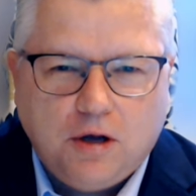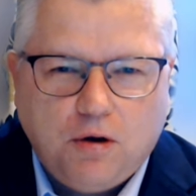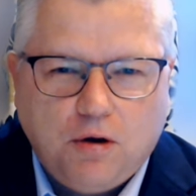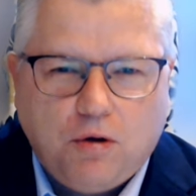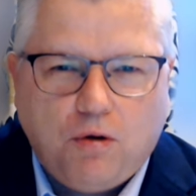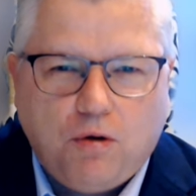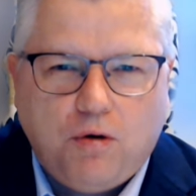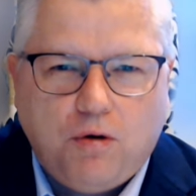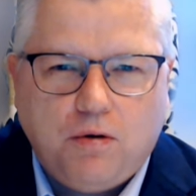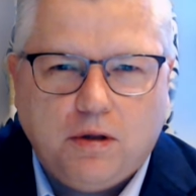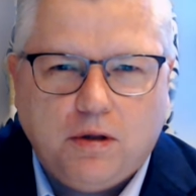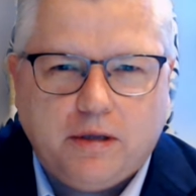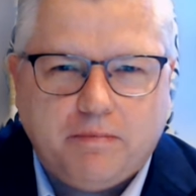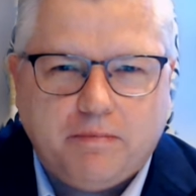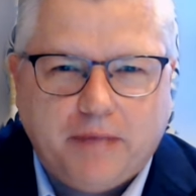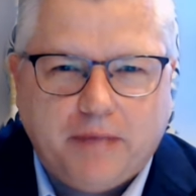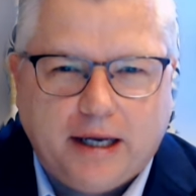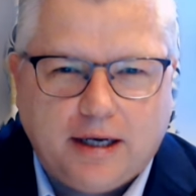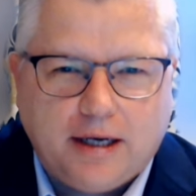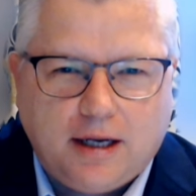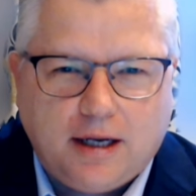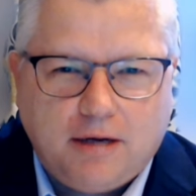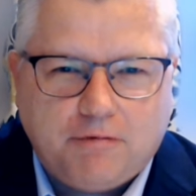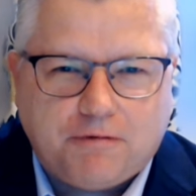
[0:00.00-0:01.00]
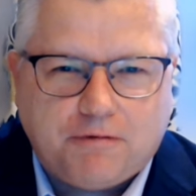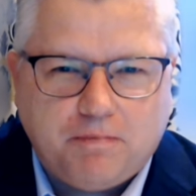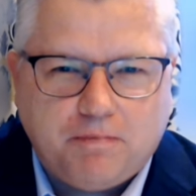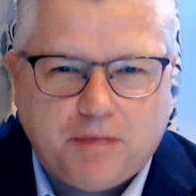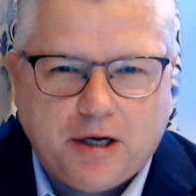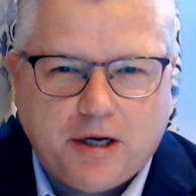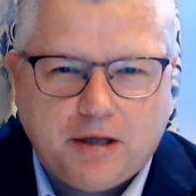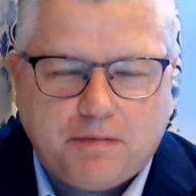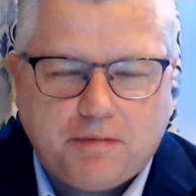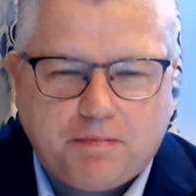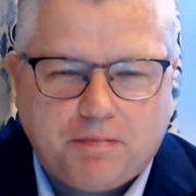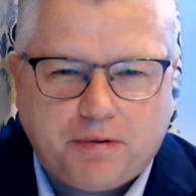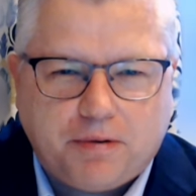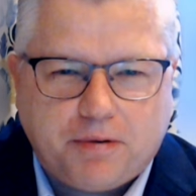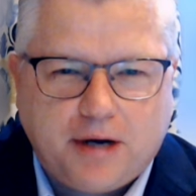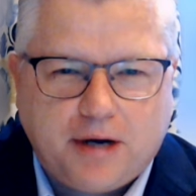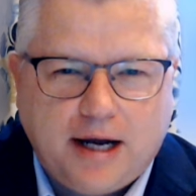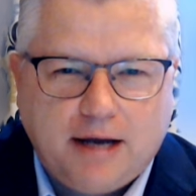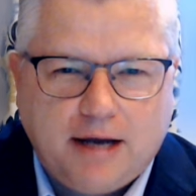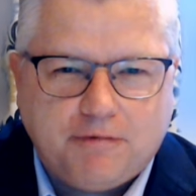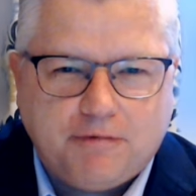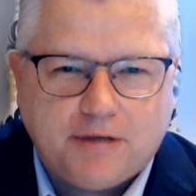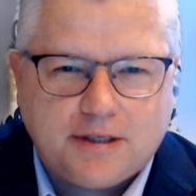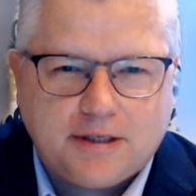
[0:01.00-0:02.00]
all the money from both
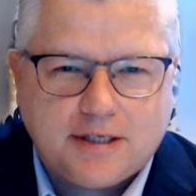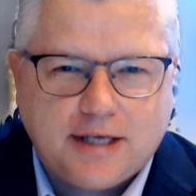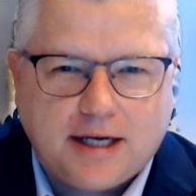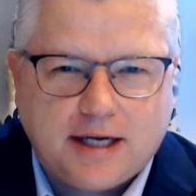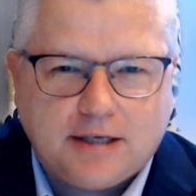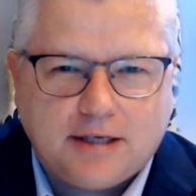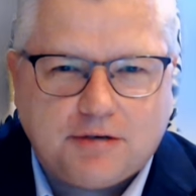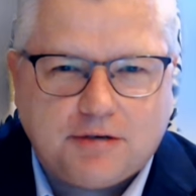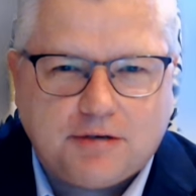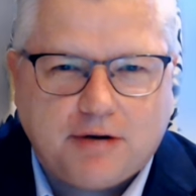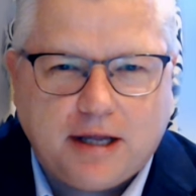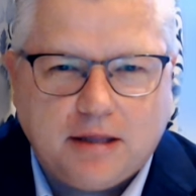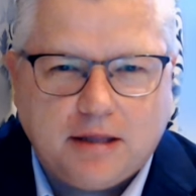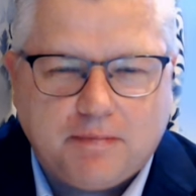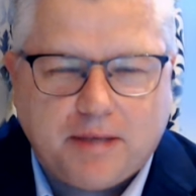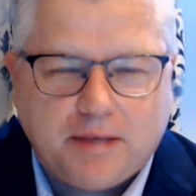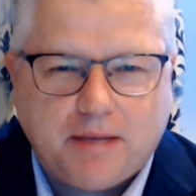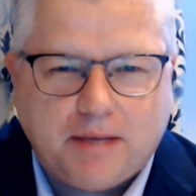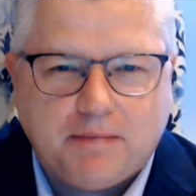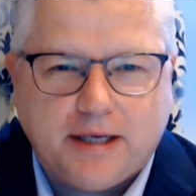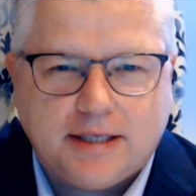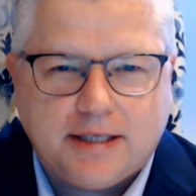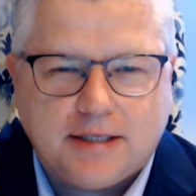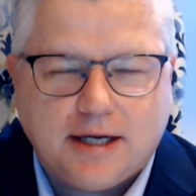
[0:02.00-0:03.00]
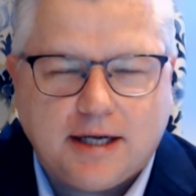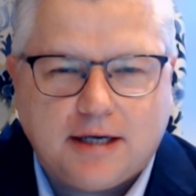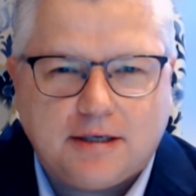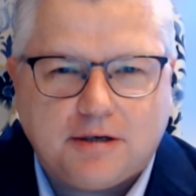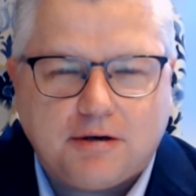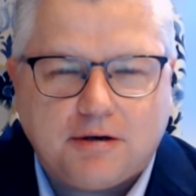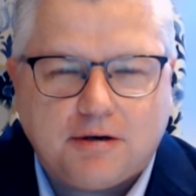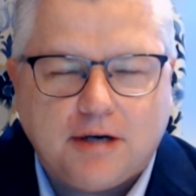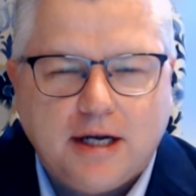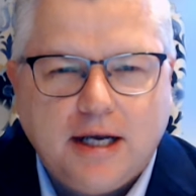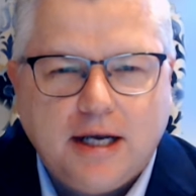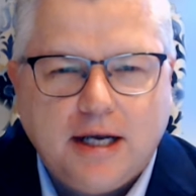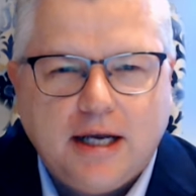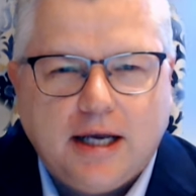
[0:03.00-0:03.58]
private sector and the public sector